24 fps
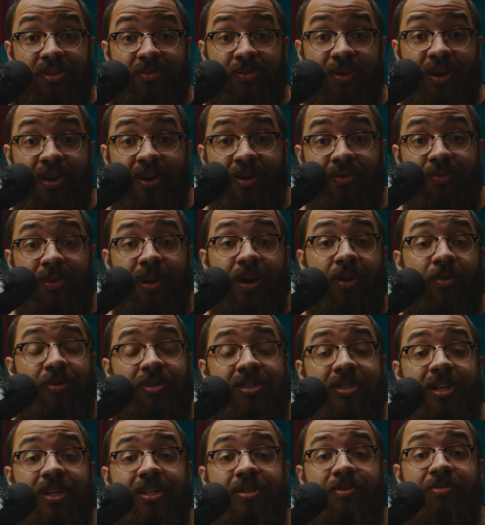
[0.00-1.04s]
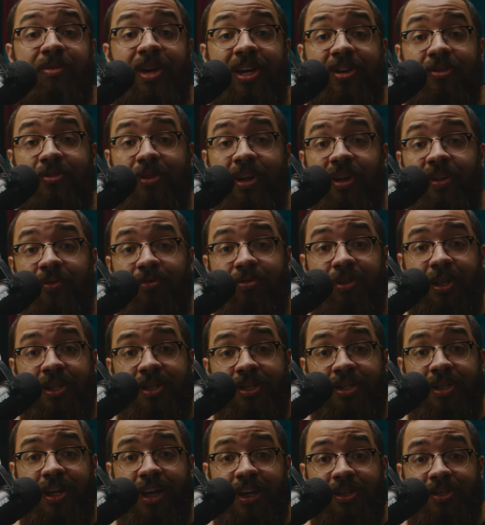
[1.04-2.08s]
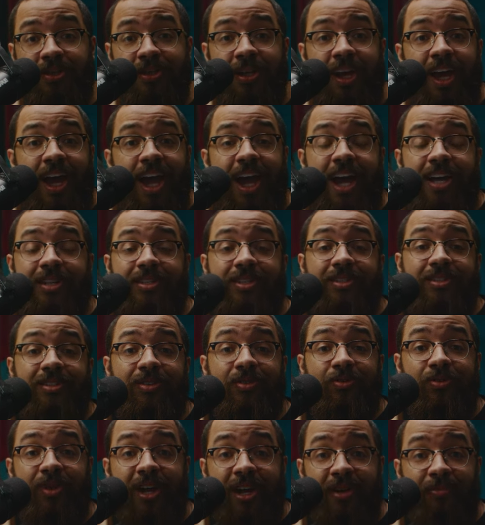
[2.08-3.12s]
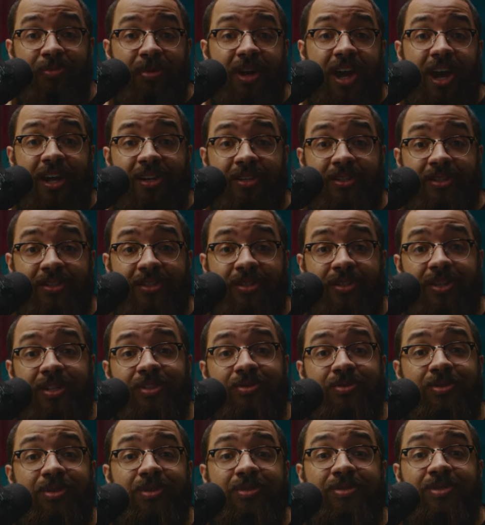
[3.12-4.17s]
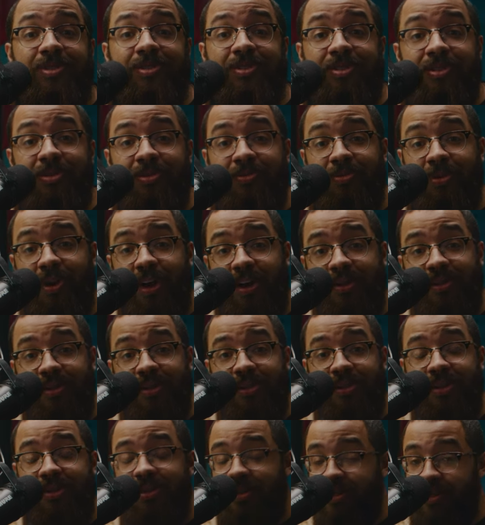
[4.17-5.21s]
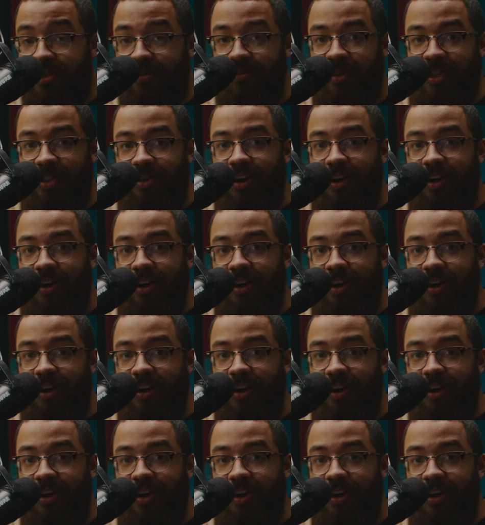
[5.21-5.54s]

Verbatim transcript: or small, we always like to make creative pitch decks, as it's a great practice to introduce into your process as a